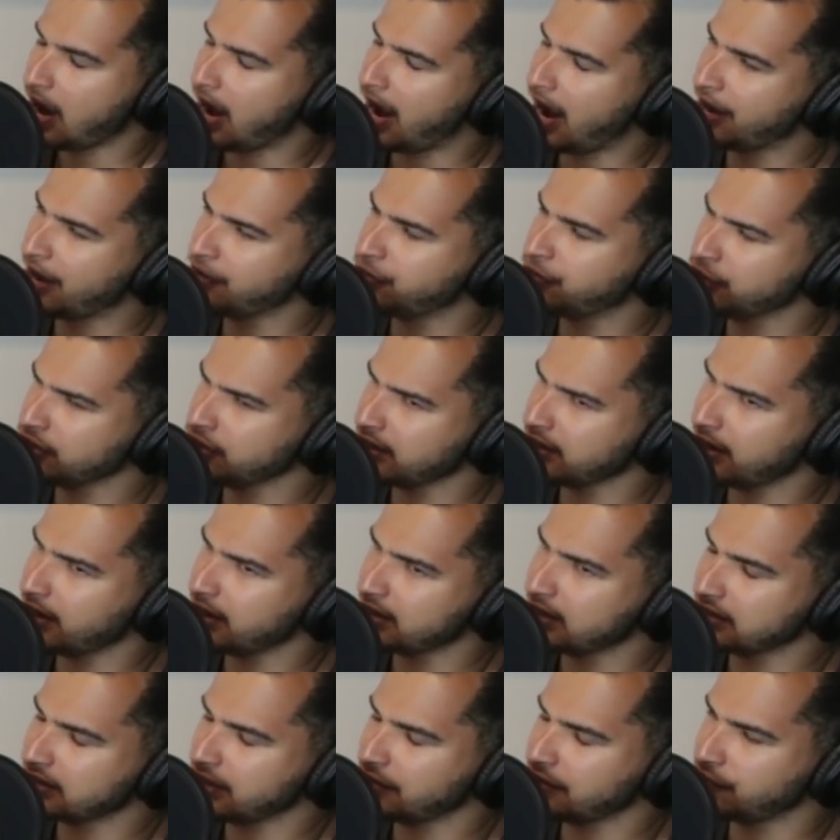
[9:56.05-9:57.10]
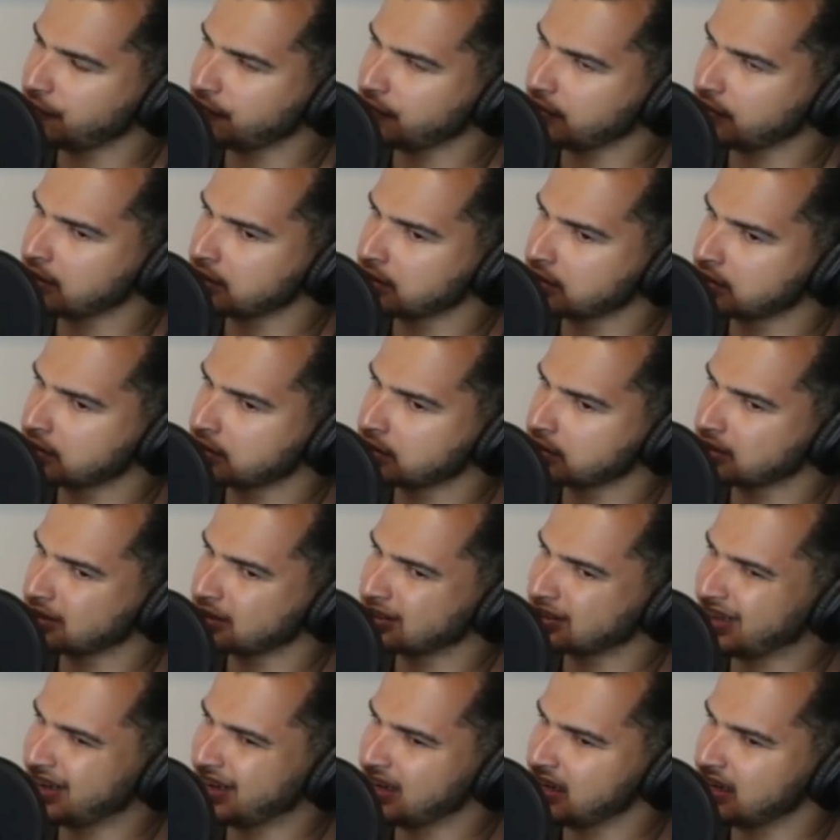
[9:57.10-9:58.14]
I think the ISF is
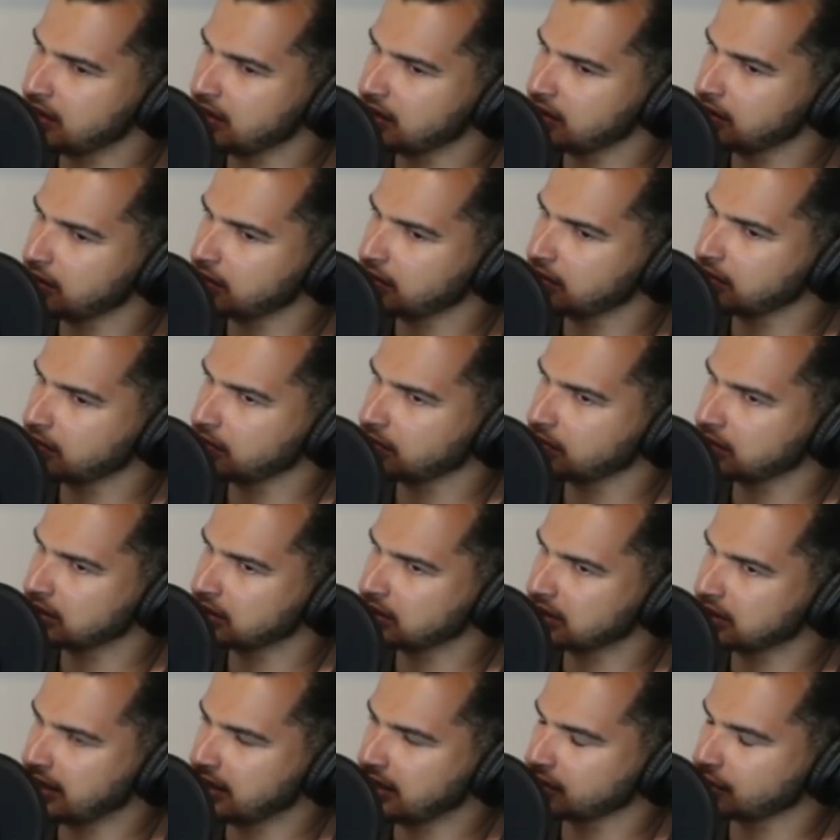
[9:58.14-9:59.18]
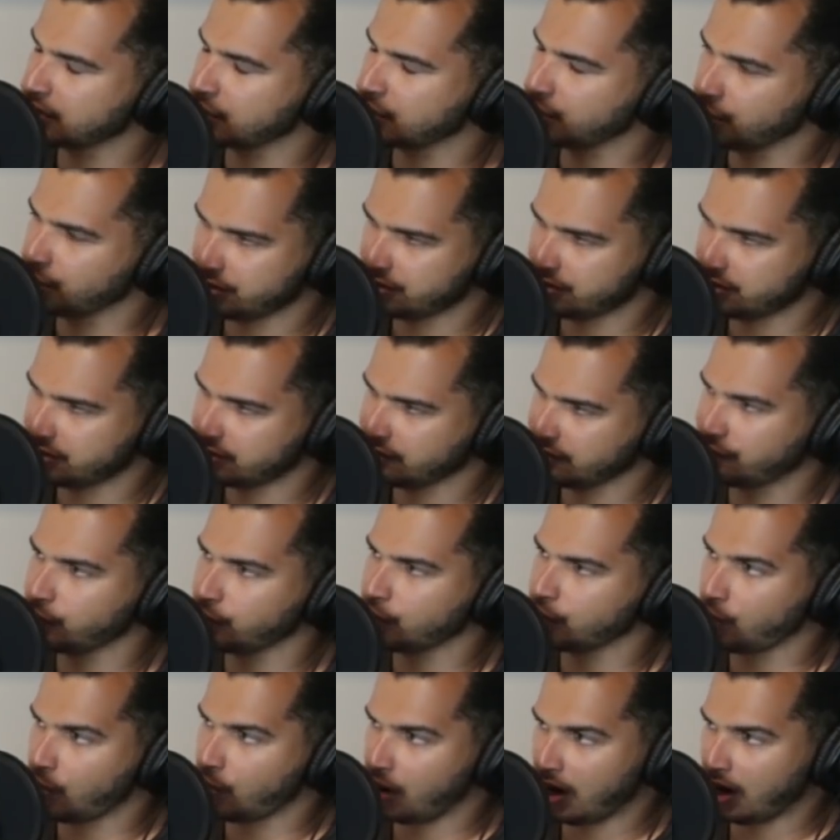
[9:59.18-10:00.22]
staying the course
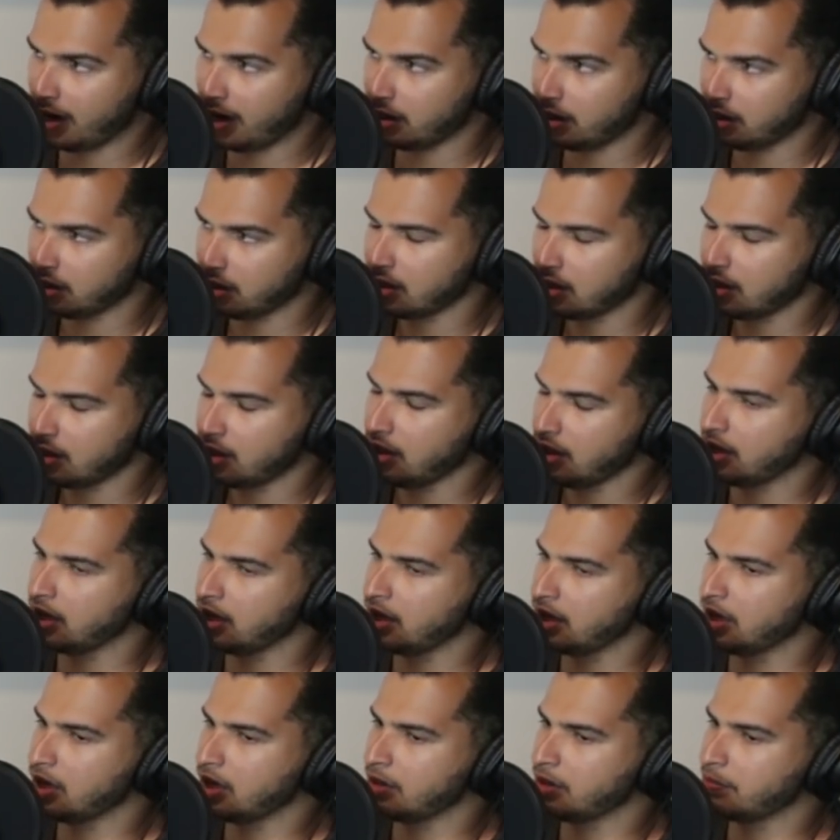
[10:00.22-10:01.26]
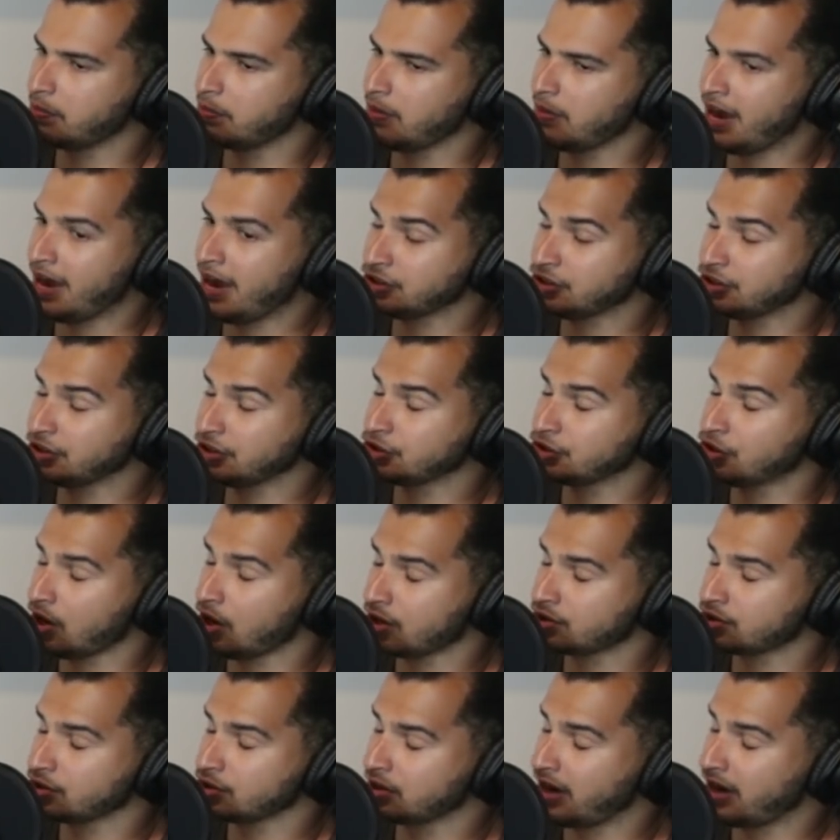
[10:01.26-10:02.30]
for a while. I actually
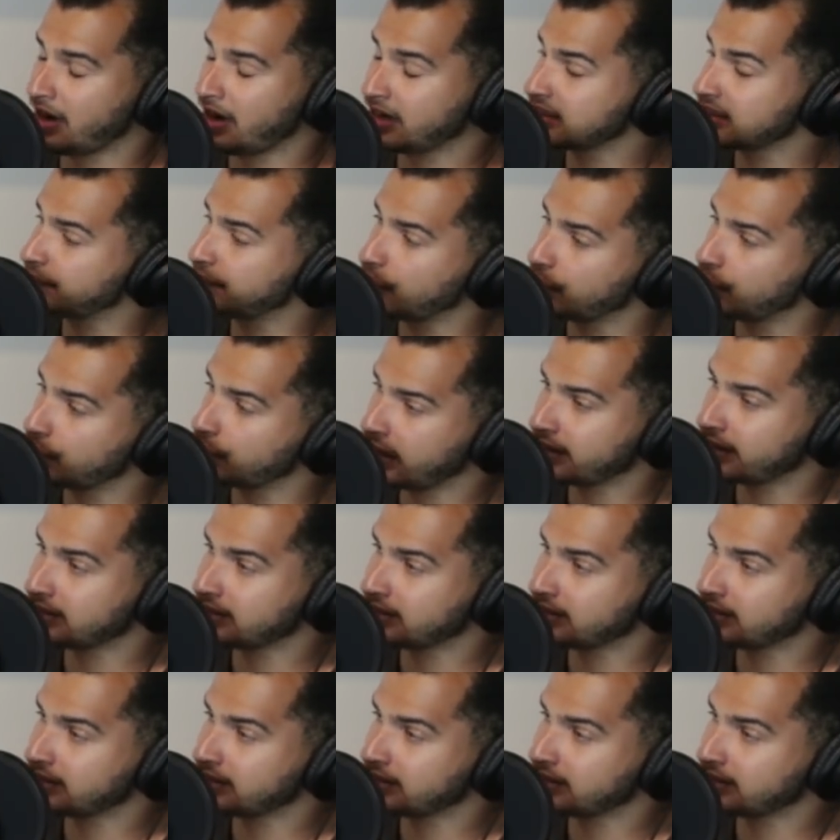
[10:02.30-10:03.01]
talked to an ISF owner at